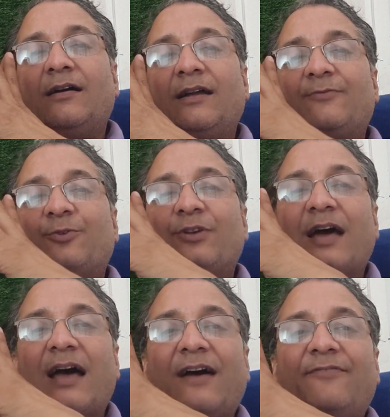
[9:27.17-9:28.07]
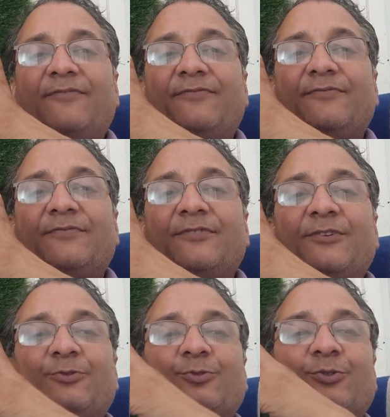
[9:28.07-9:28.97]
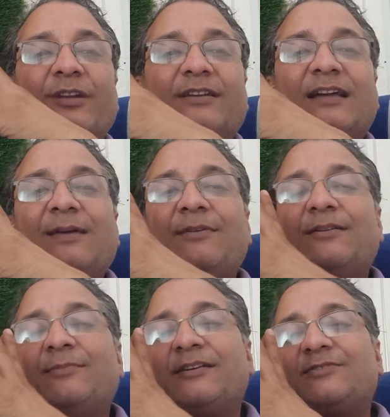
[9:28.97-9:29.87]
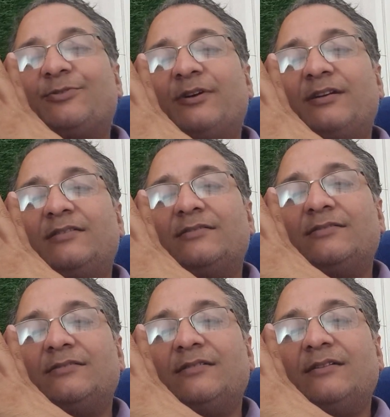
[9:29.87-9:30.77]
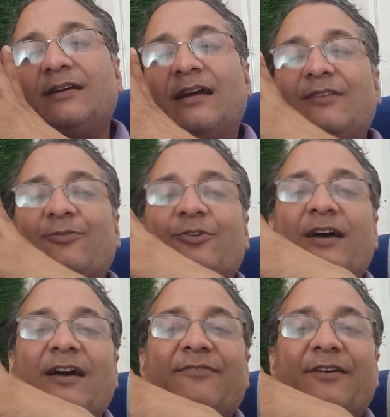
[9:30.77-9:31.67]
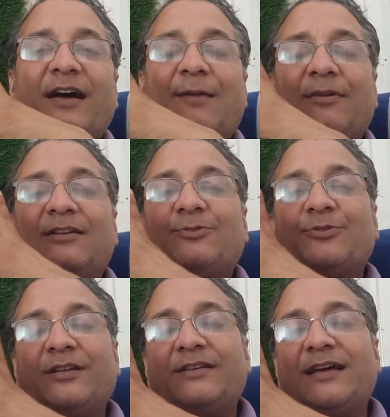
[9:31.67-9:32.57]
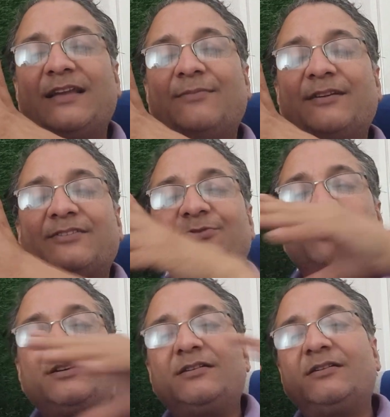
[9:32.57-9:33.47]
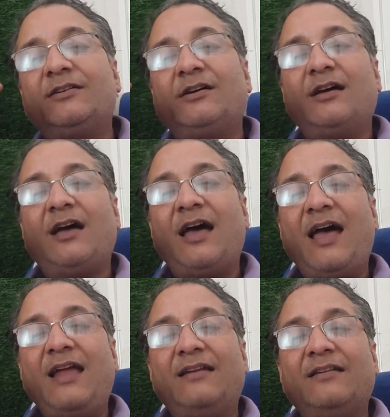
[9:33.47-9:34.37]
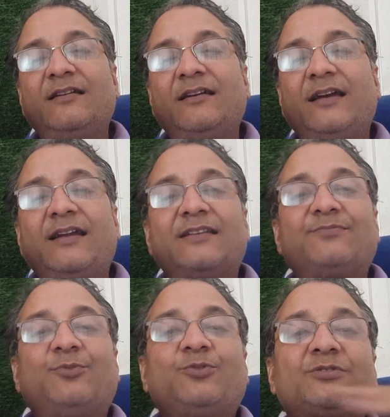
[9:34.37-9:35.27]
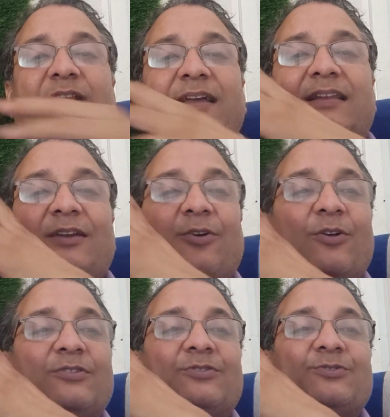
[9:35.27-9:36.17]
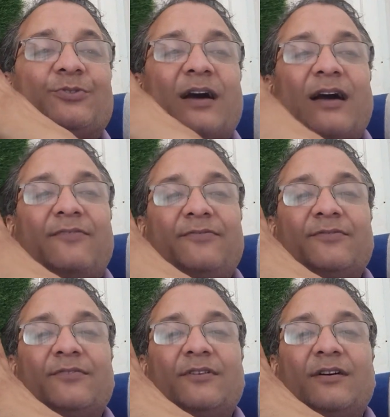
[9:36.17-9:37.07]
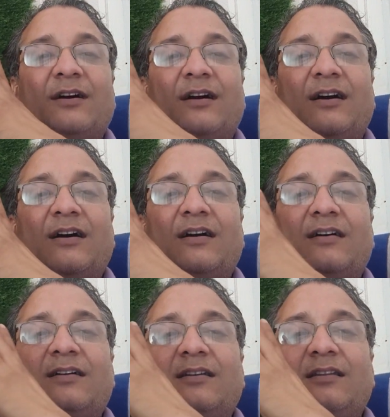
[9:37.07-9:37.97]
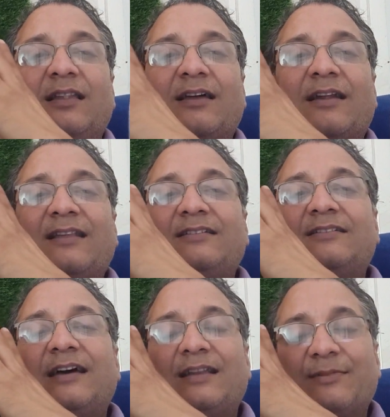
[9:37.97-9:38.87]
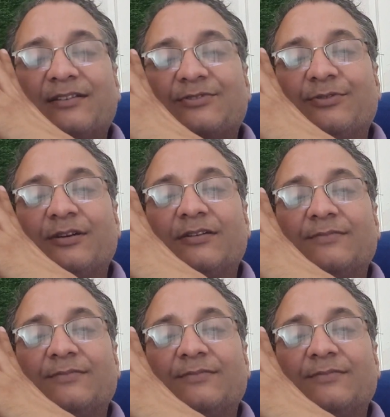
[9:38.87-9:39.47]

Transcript: It would have Newtonian dynamics to it, it would have Hamiltonian dynamics to it, and it is most likely also to have a Lagrangian dynamics to it.